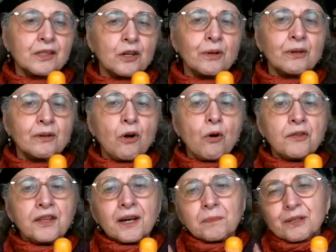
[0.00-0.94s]
So and
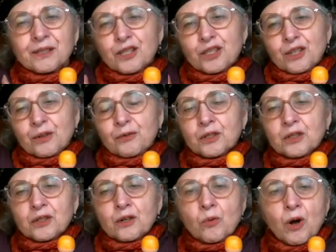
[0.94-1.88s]
hold that position for
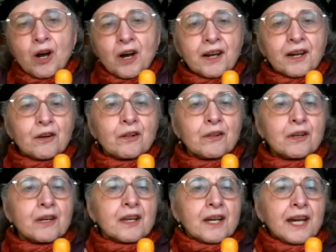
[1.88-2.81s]
a little while
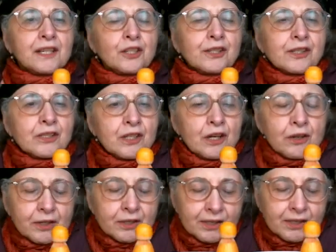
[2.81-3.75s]
and just
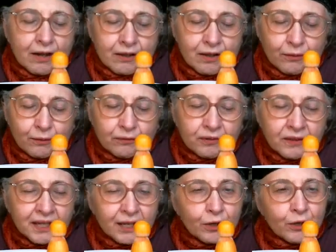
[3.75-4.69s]
notice how that
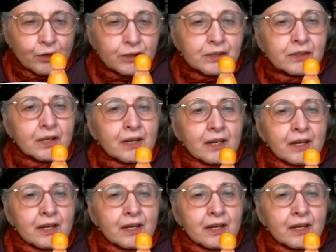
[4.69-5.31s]
feels